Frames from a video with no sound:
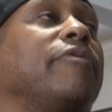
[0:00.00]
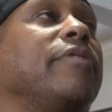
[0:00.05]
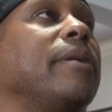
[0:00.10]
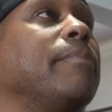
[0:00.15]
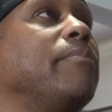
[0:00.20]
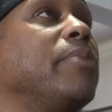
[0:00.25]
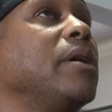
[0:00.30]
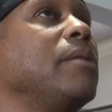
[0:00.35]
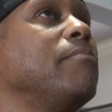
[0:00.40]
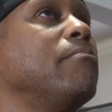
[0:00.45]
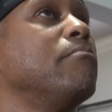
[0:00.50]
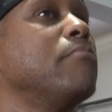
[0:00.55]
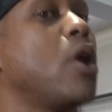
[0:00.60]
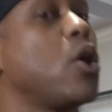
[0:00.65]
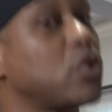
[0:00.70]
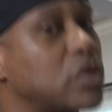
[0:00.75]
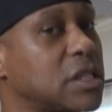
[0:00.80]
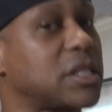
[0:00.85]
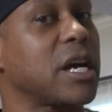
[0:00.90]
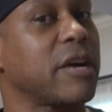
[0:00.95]
of it, but
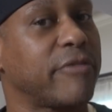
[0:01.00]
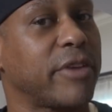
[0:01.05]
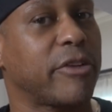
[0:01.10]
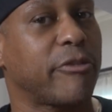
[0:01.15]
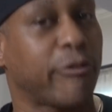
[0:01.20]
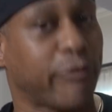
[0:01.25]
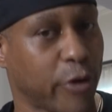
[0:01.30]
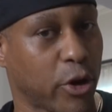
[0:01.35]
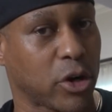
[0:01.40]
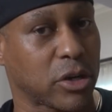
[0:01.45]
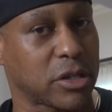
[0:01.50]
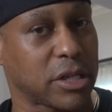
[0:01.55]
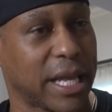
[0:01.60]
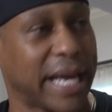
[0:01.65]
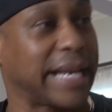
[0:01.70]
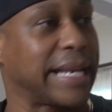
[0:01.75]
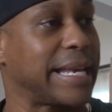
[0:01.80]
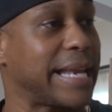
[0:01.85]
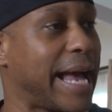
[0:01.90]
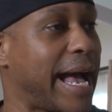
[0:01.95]
most of it first,
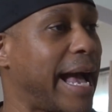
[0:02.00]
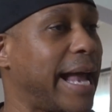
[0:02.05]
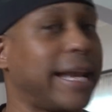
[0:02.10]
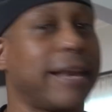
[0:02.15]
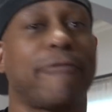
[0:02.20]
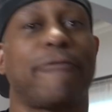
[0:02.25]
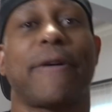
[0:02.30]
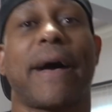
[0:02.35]
like 9 to